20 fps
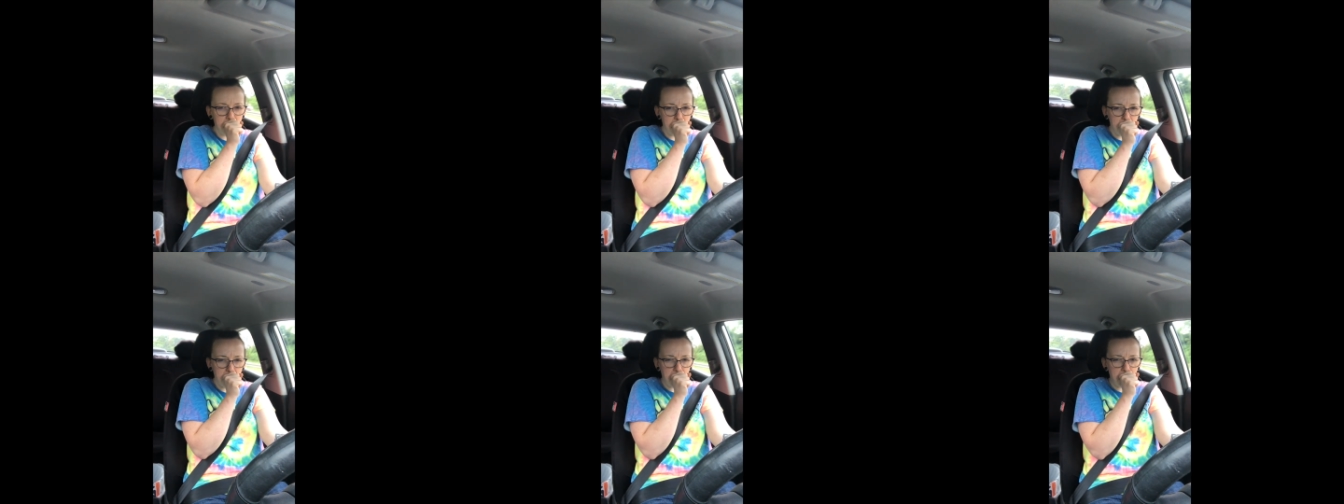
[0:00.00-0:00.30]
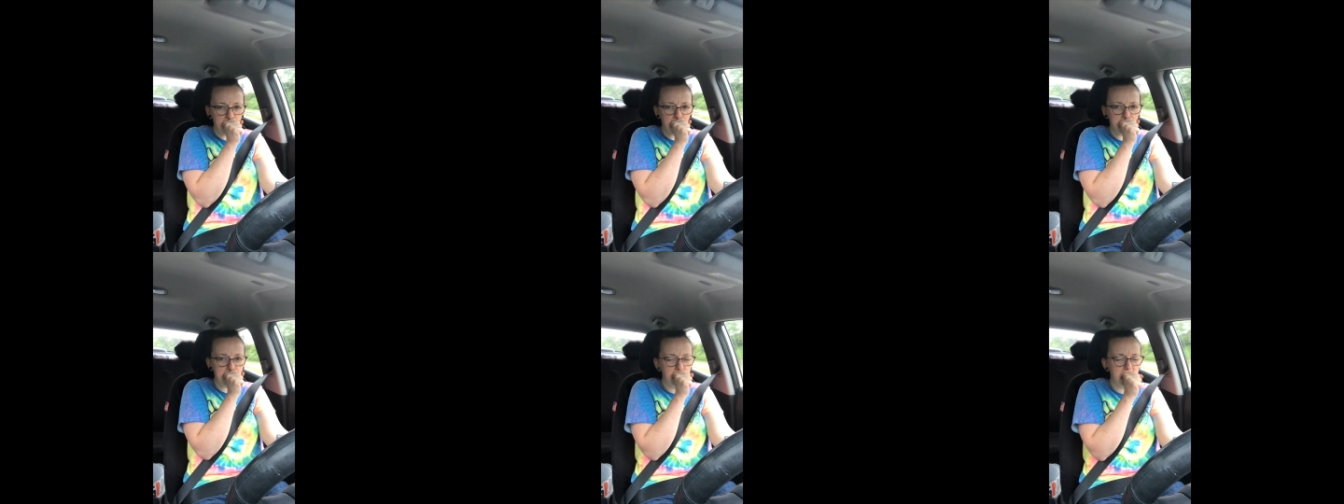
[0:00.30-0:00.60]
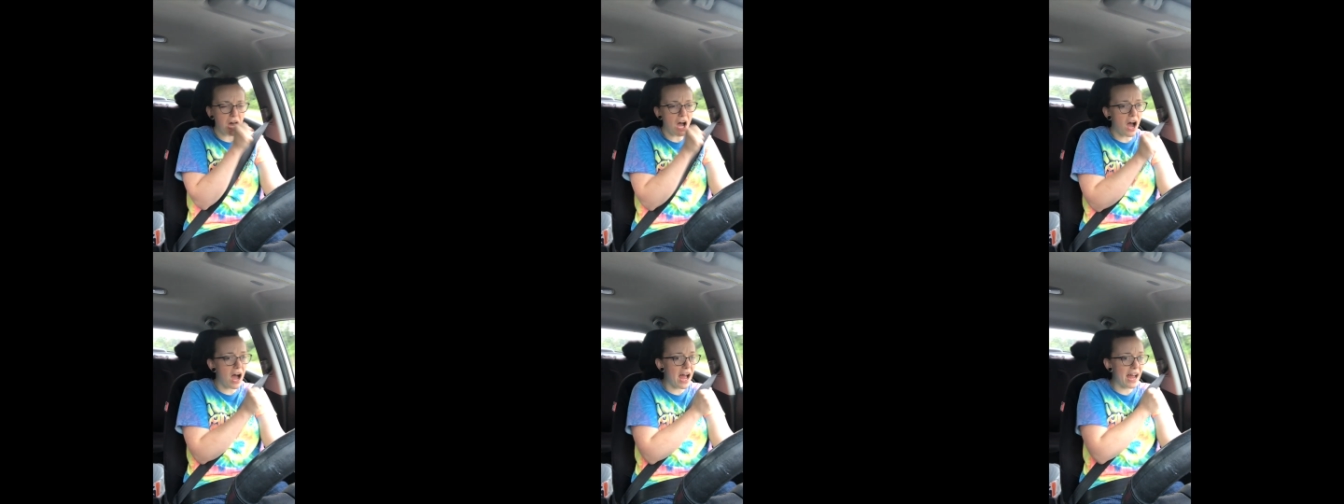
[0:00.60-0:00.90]
Oh
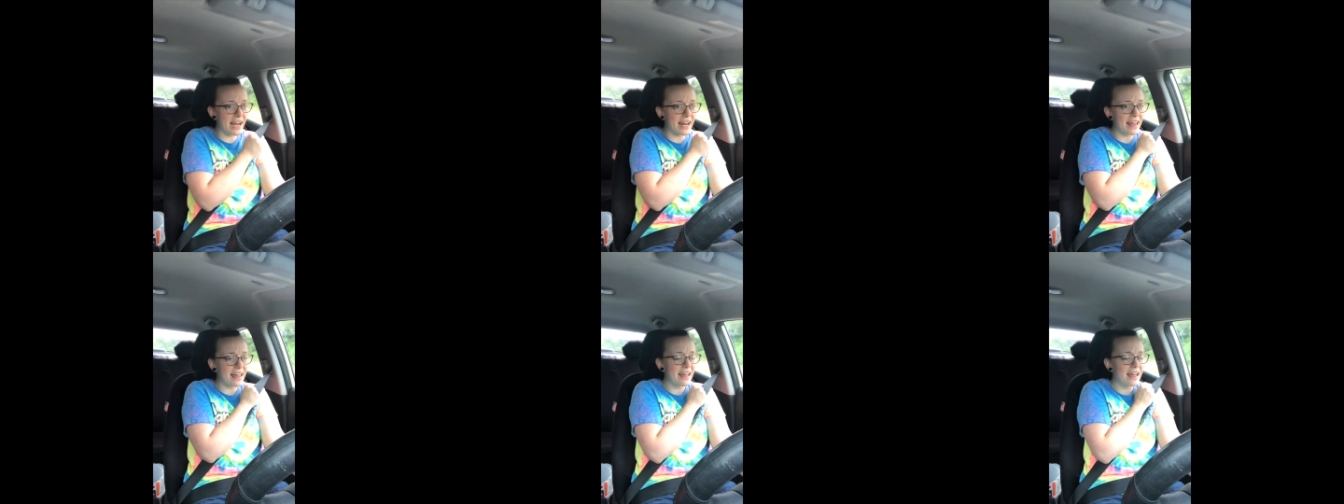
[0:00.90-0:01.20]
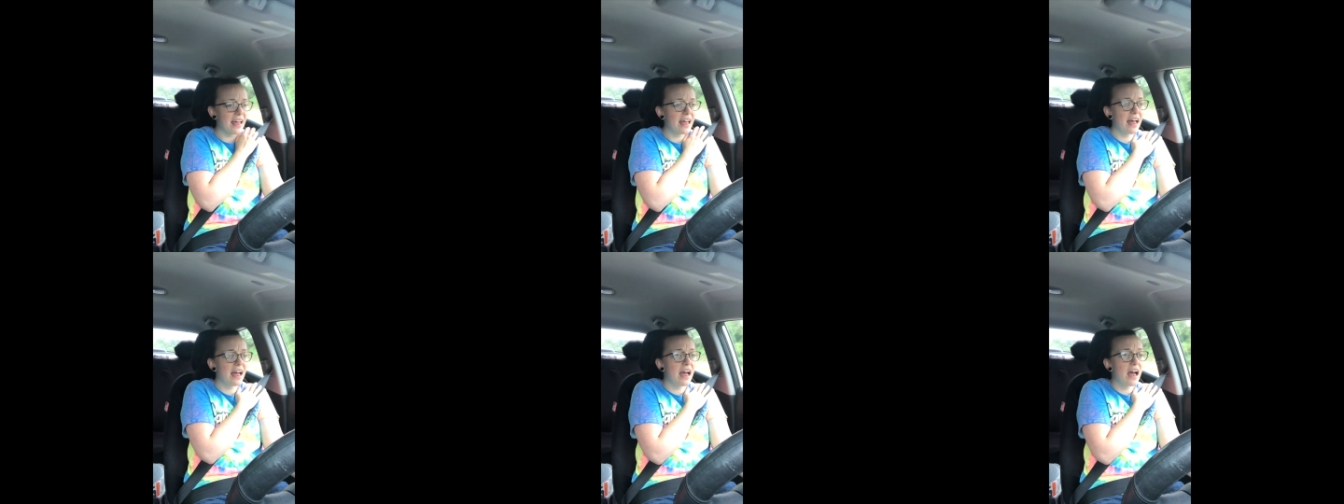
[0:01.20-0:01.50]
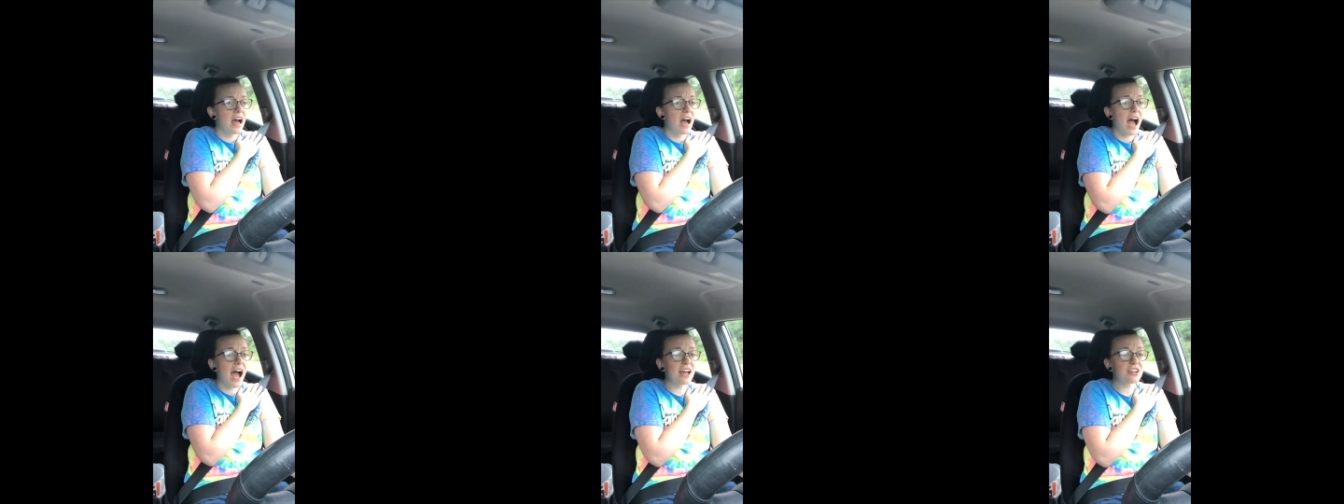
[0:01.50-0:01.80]
God.
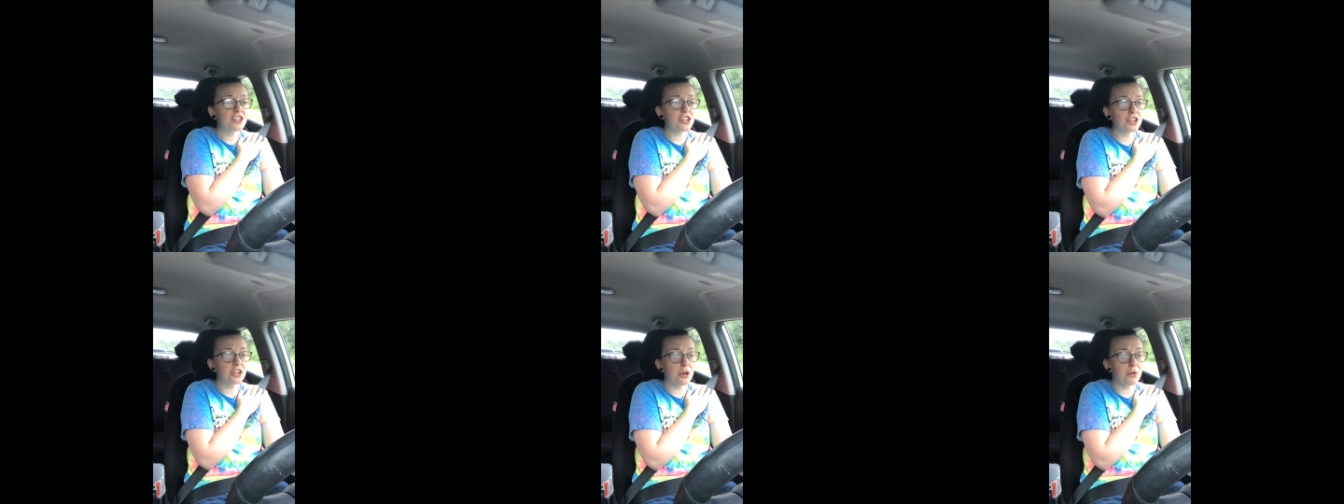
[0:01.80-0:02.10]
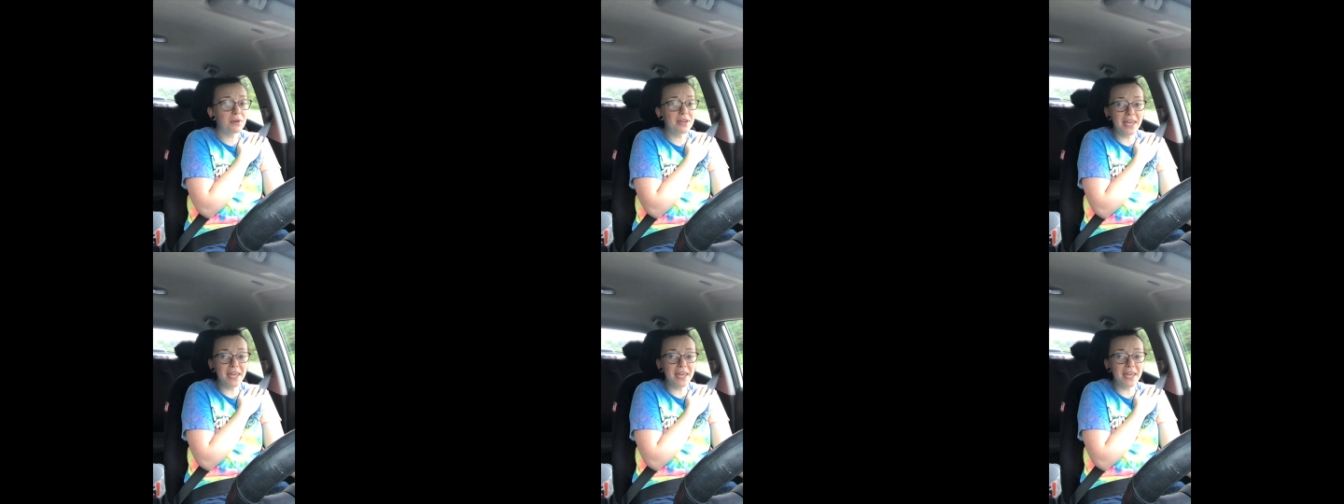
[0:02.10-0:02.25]
I should go